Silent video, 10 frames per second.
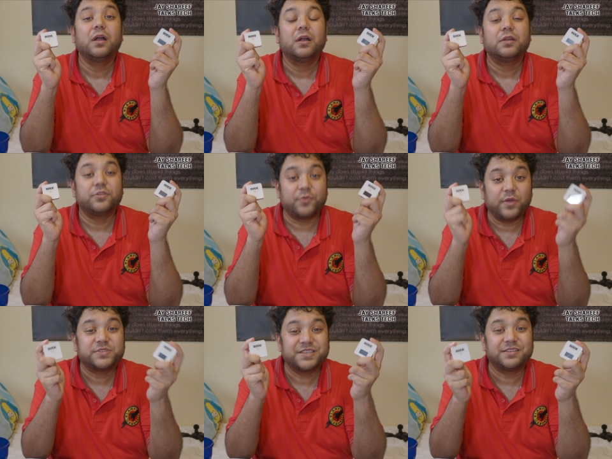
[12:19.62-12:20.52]
The
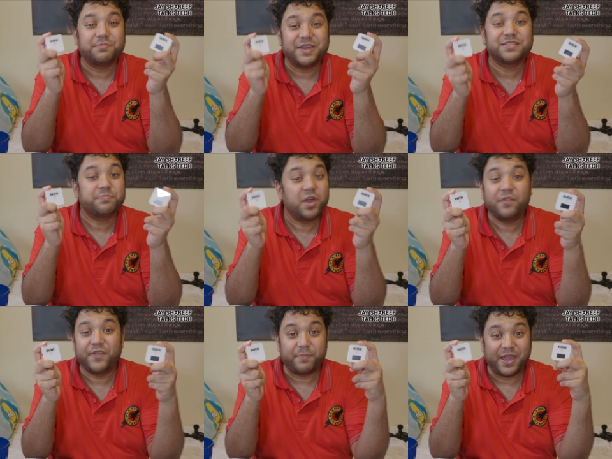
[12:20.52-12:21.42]
Rode system isn't
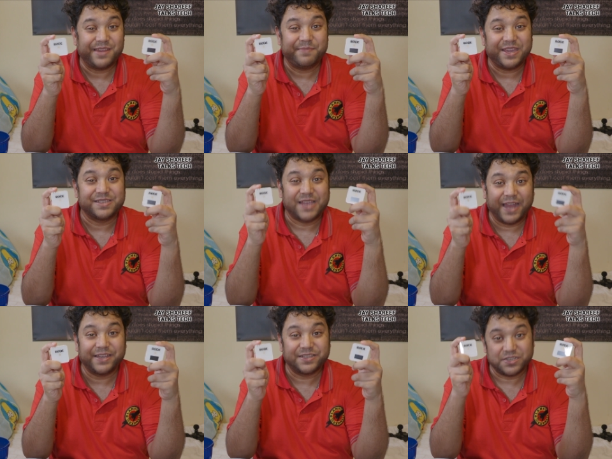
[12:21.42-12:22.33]
perfect by any means,
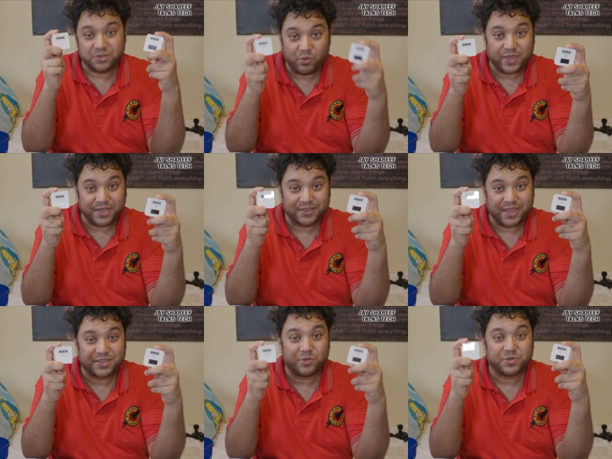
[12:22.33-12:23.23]
and it's annoying they
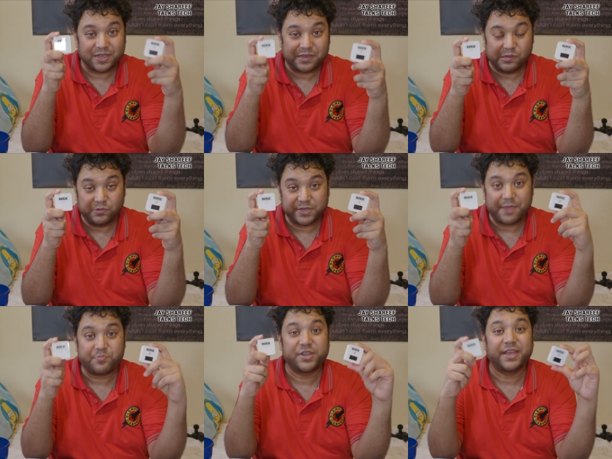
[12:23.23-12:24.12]
don't include a
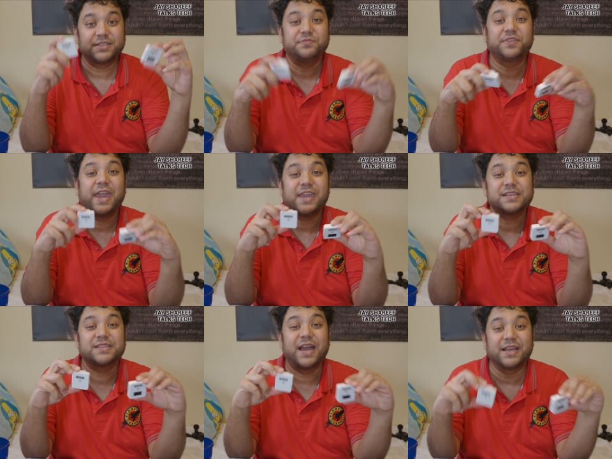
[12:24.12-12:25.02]
protective
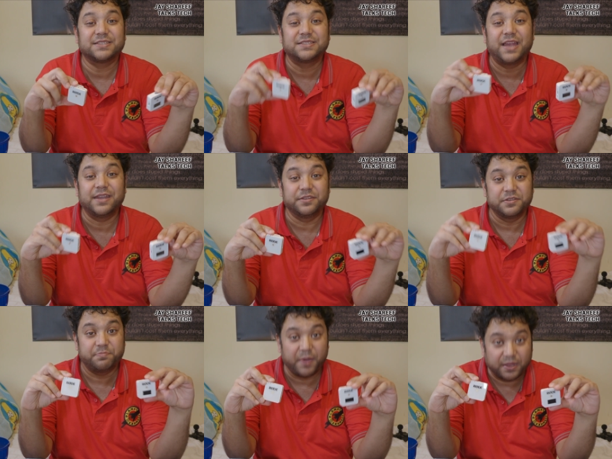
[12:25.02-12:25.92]
case as standard,
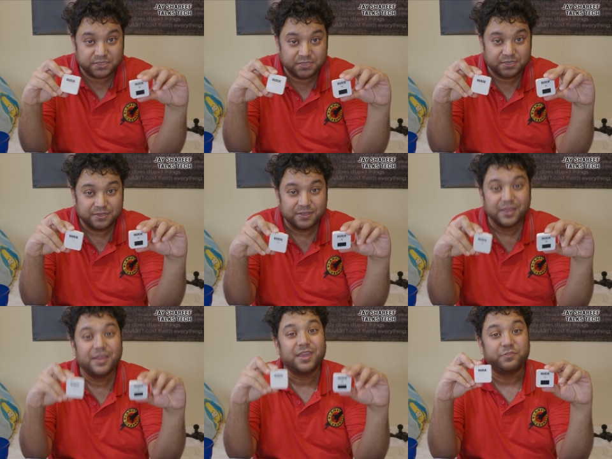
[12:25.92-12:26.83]
but
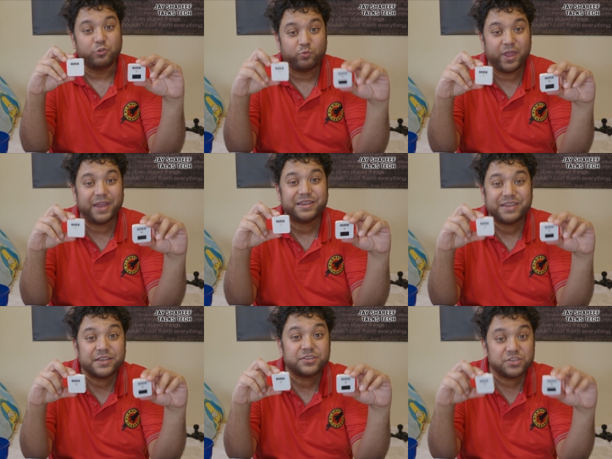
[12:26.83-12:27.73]
if you really
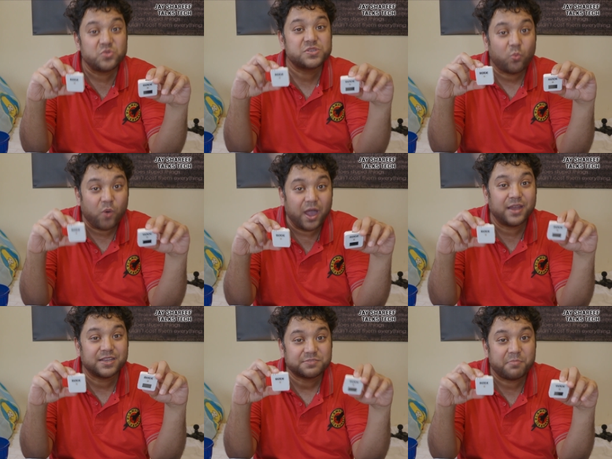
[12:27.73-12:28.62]
need to use a
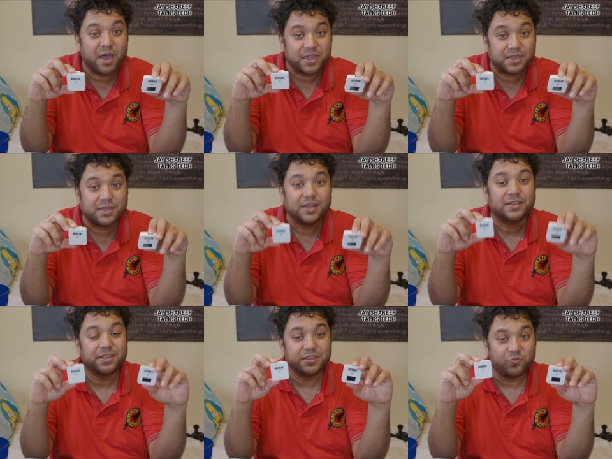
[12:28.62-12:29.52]
wireless mic,
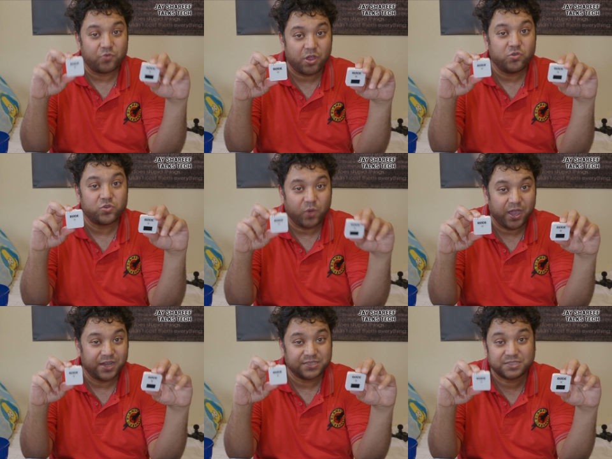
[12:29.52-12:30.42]
then the Rode
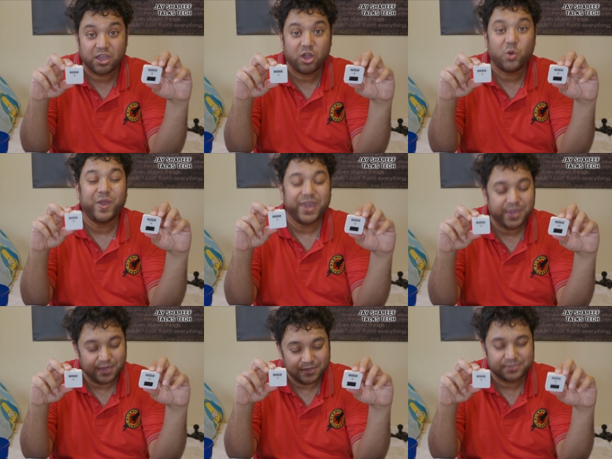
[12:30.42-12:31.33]
Wireless Go
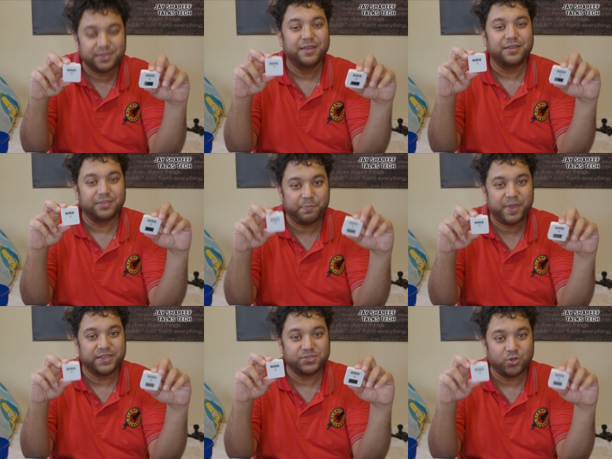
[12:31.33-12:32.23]
is the
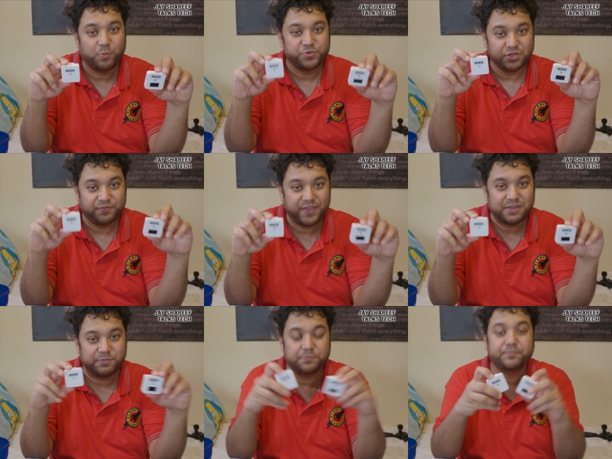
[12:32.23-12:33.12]
best option
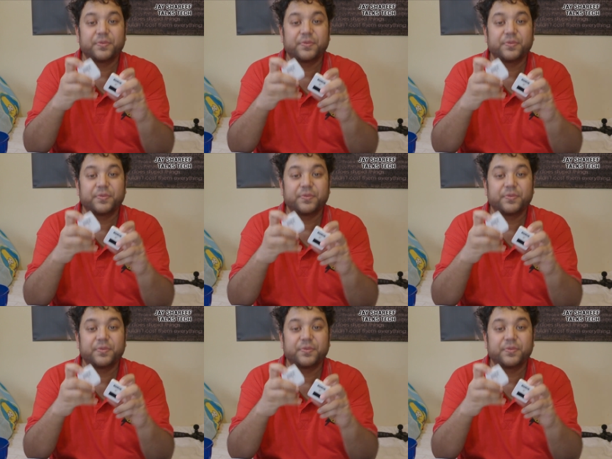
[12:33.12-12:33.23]
available.